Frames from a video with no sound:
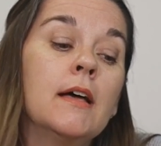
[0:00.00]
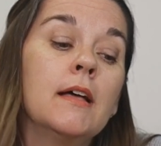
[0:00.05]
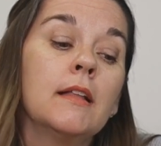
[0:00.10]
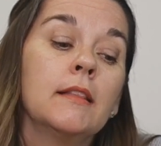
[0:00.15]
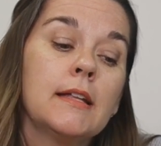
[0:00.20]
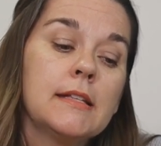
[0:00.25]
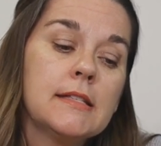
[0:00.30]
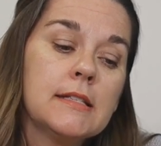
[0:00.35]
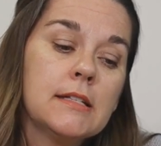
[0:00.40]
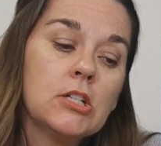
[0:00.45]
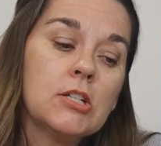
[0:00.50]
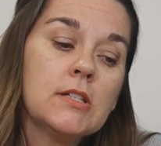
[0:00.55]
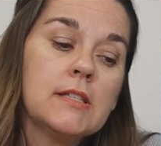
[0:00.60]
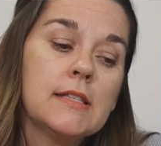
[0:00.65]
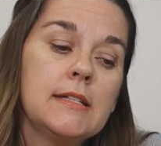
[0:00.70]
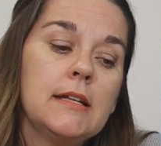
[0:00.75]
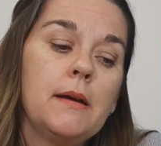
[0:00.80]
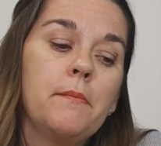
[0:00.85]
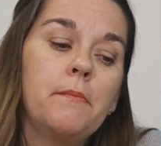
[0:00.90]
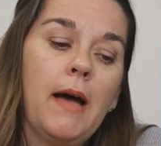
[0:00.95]
Let's just
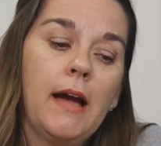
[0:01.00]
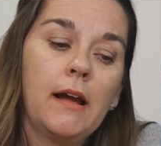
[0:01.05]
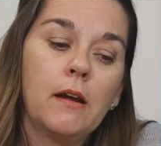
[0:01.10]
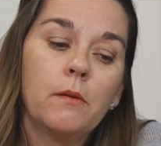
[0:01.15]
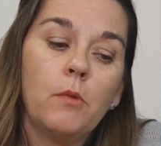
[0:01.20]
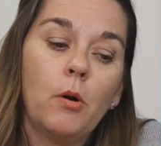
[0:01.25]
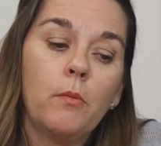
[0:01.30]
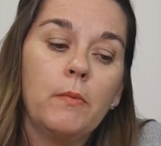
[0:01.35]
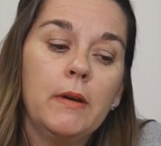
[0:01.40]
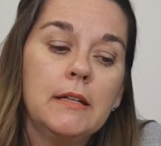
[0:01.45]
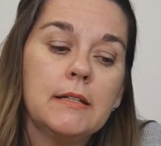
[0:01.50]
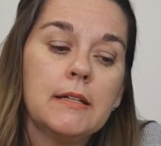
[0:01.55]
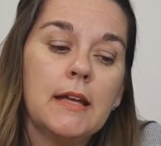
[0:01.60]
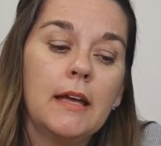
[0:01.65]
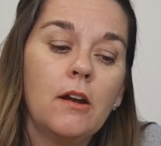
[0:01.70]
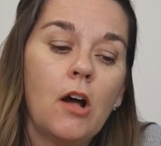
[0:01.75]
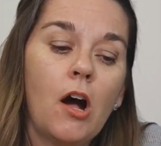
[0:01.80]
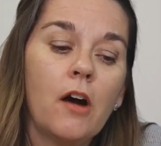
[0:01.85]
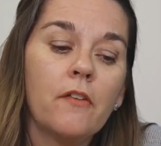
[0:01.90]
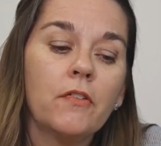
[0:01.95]
step back a moment
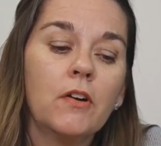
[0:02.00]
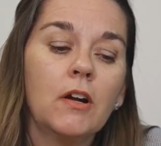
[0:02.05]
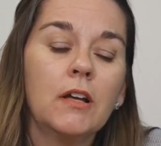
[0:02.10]
and offer